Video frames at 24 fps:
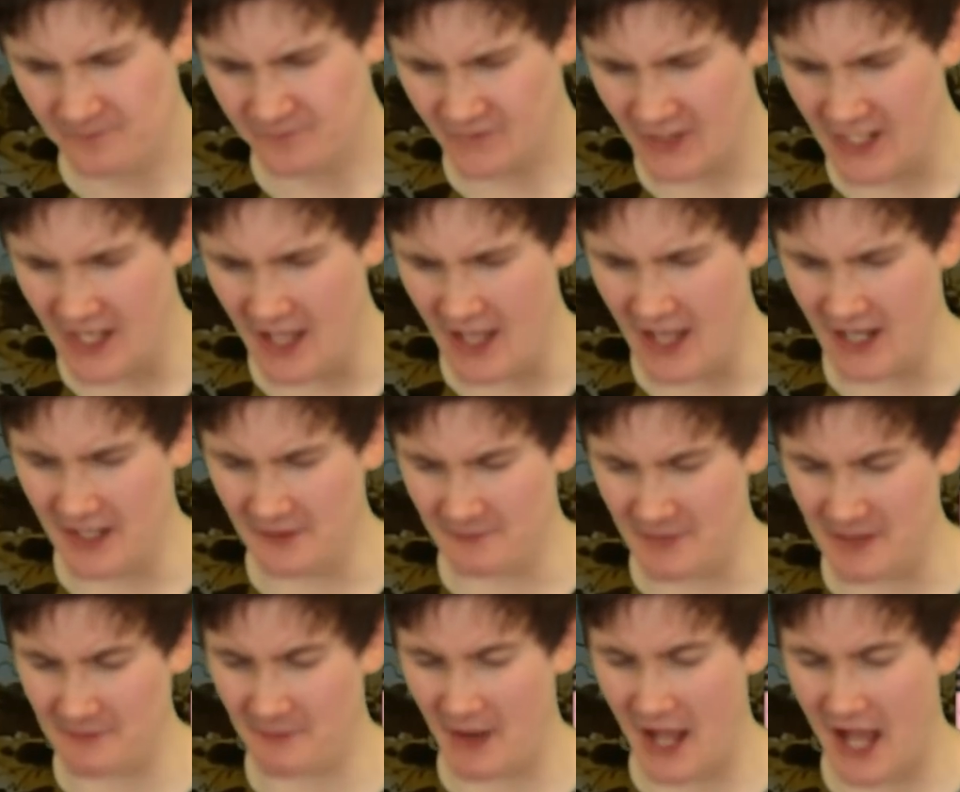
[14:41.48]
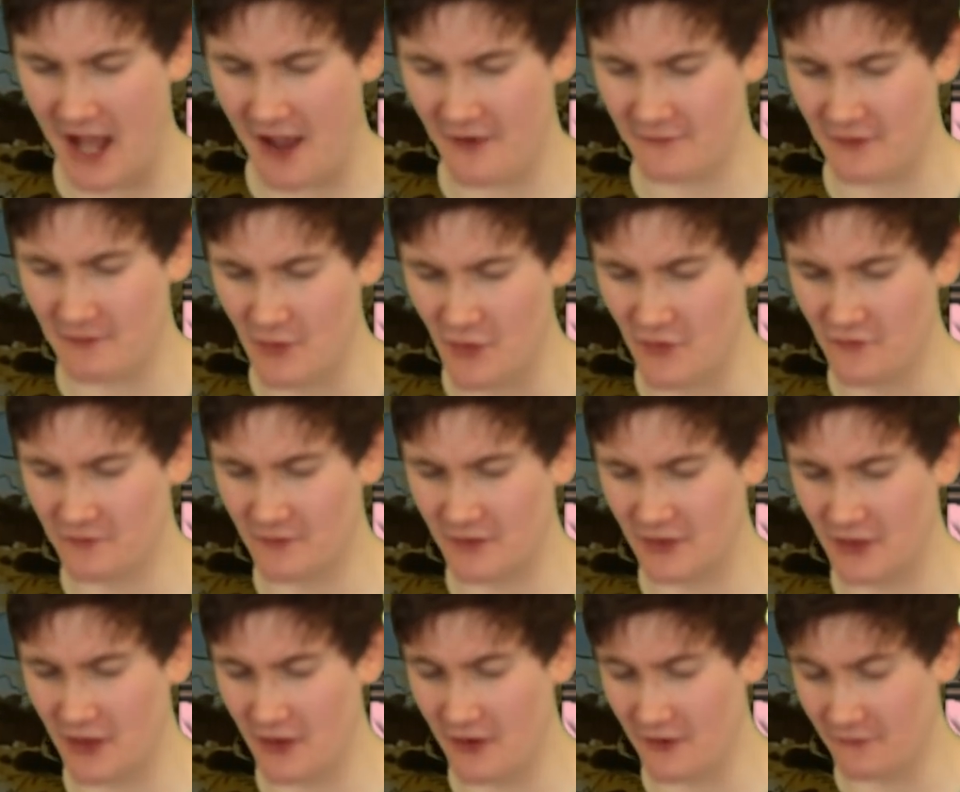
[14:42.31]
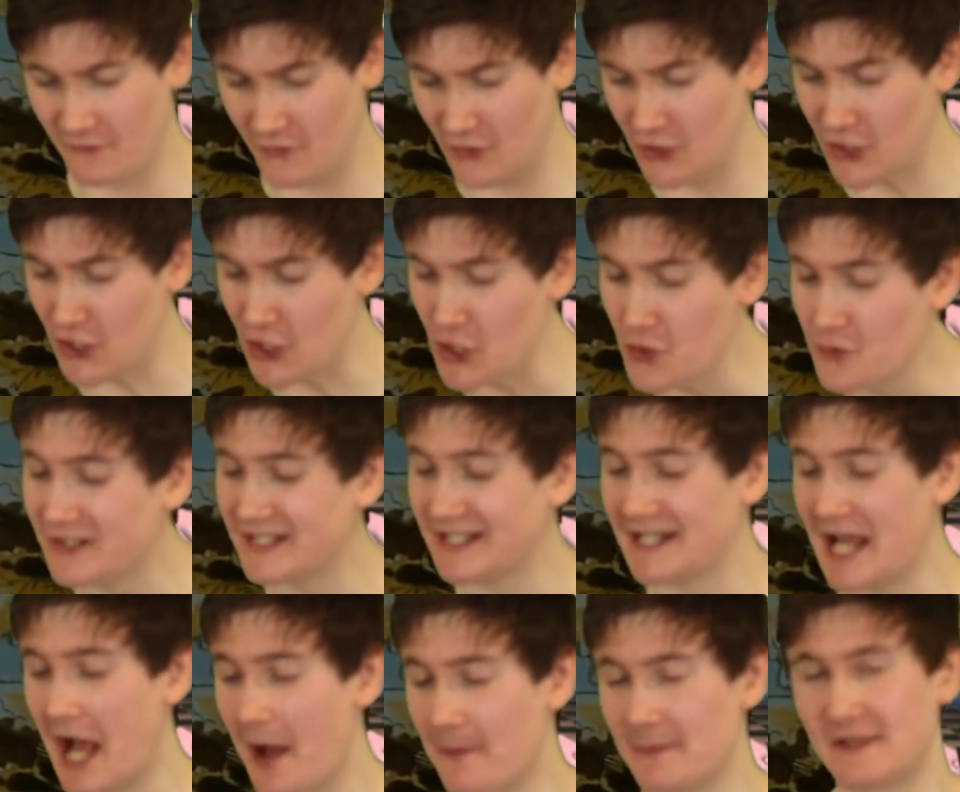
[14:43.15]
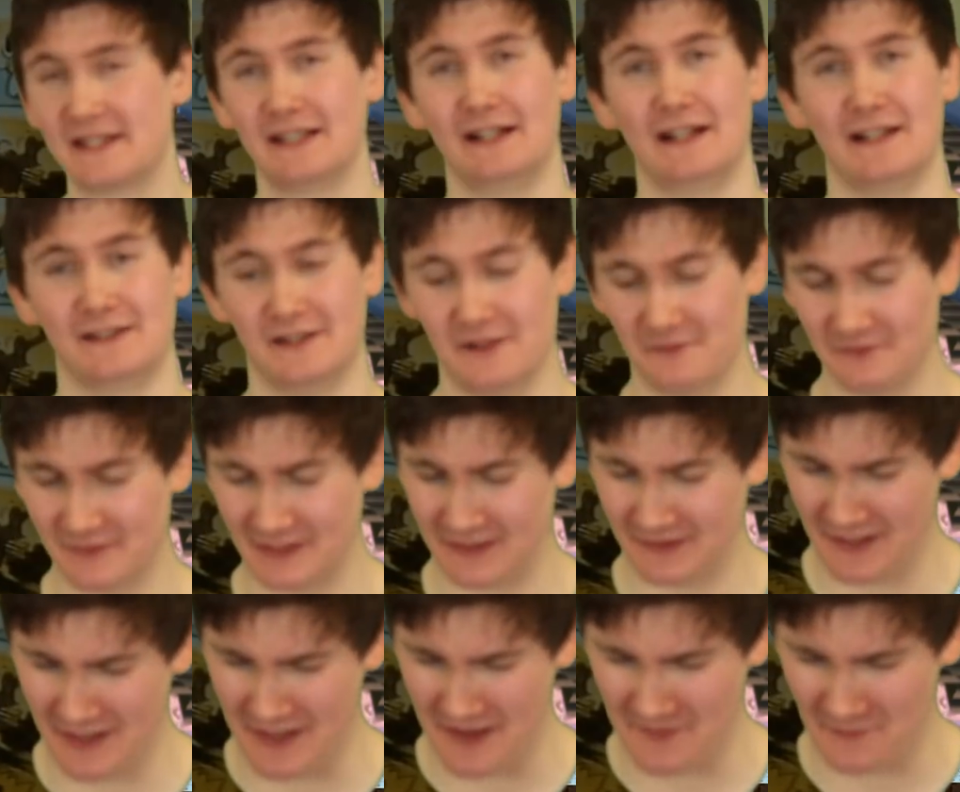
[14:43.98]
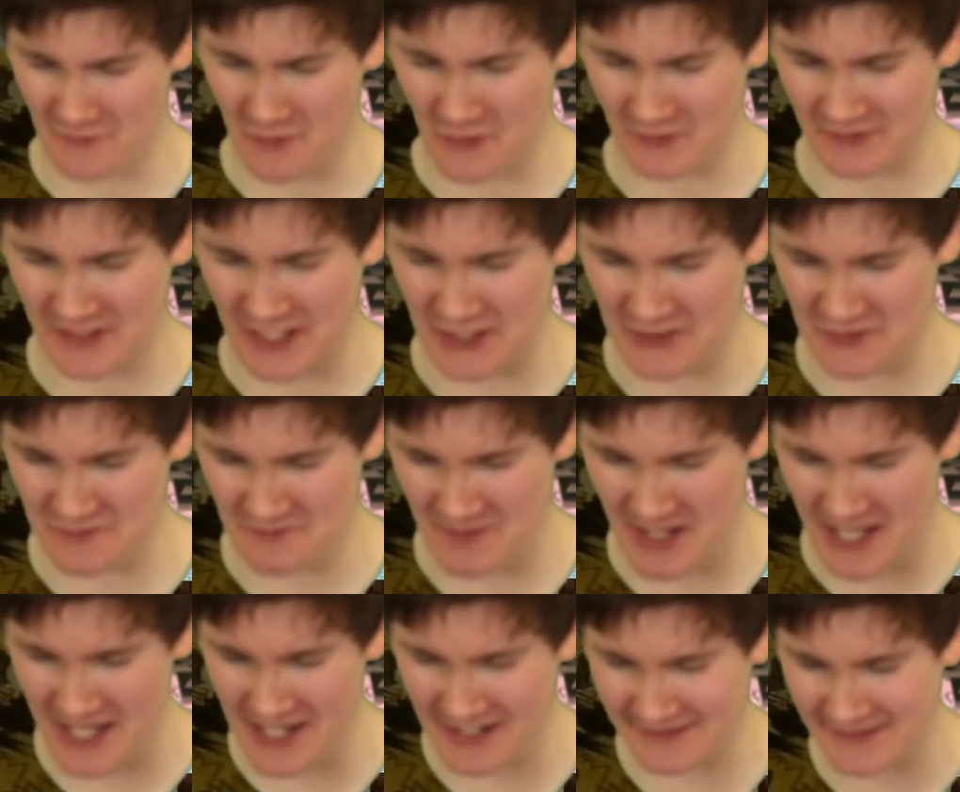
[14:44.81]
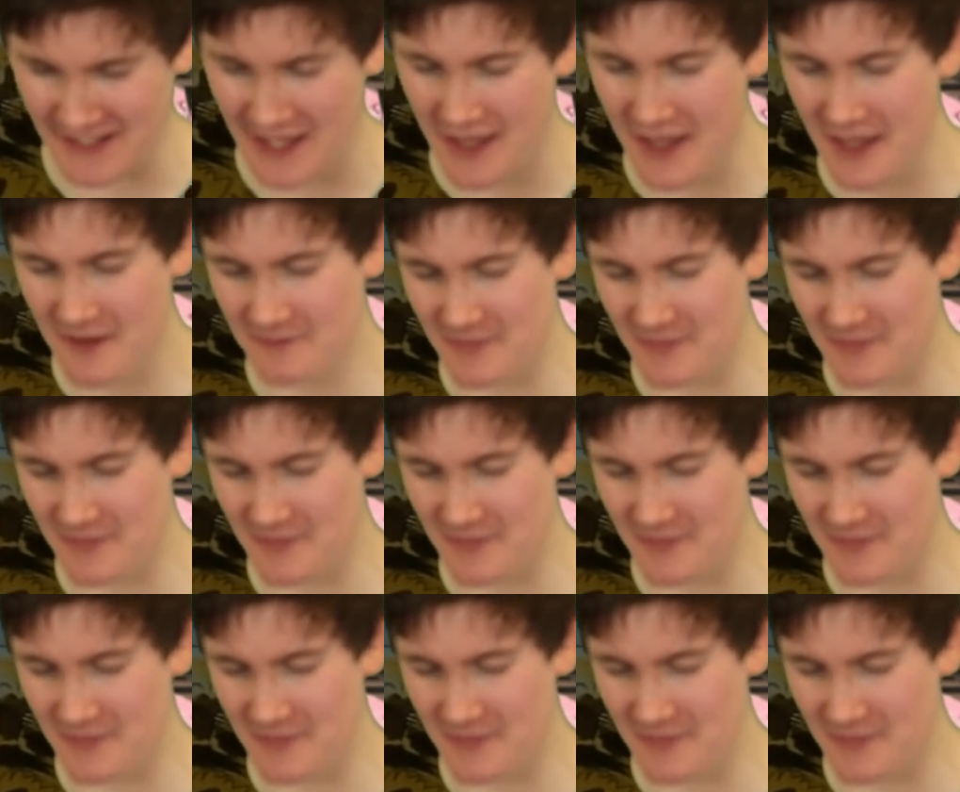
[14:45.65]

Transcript: And had been part of a movement of cute capitalism, quotation marks.